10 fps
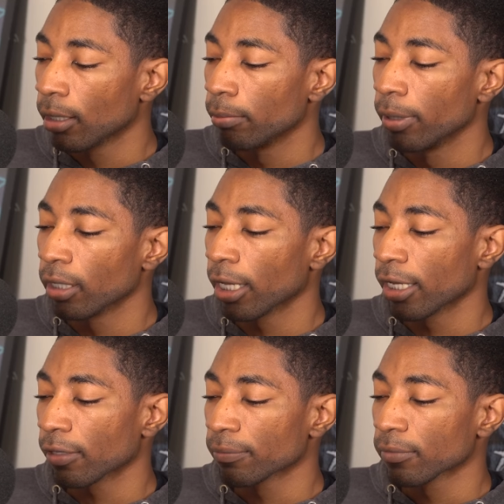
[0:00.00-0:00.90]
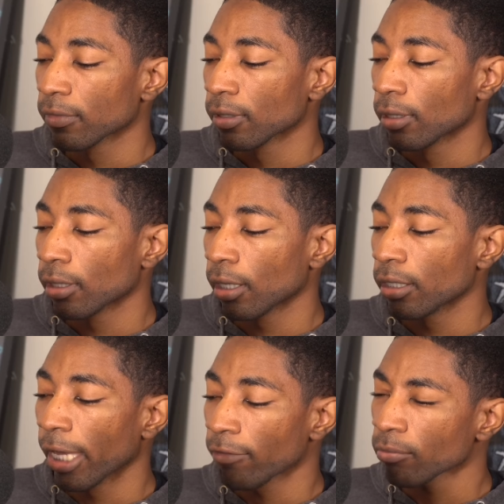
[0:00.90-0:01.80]
But like,
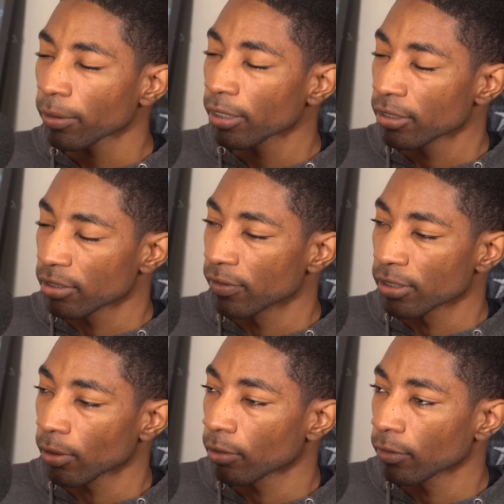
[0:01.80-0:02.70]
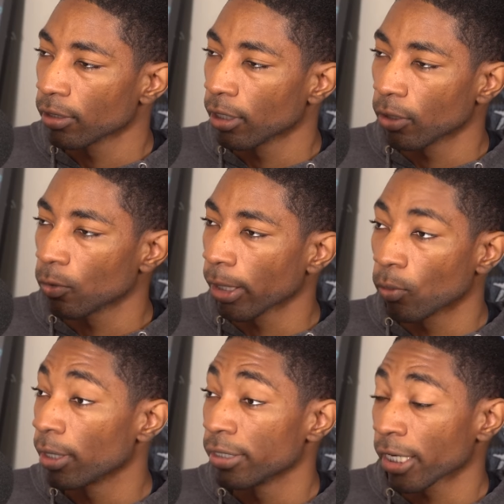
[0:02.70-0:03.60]
yeah, I haven't played this event, so I don't really know
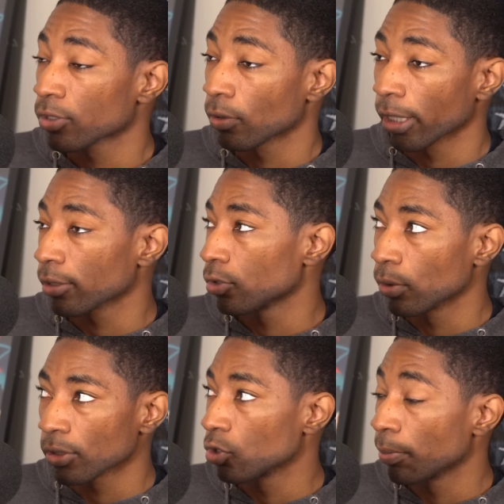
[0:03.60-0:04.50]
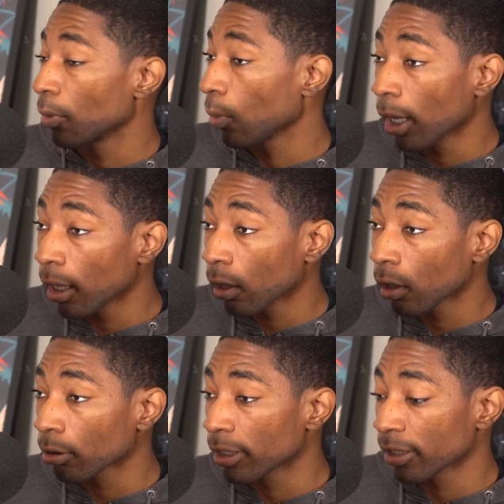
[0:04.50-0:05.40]
like what decks are like doing super
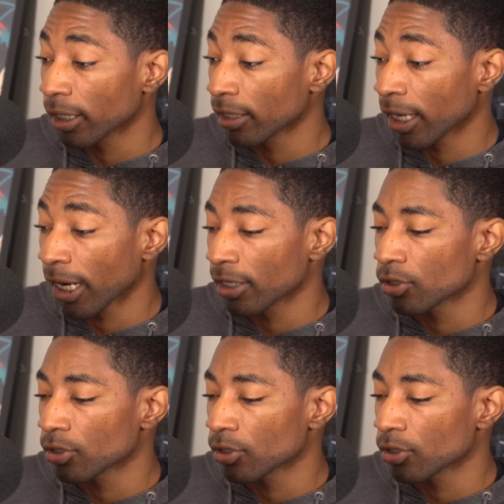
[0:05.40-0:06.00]
well or anything like that.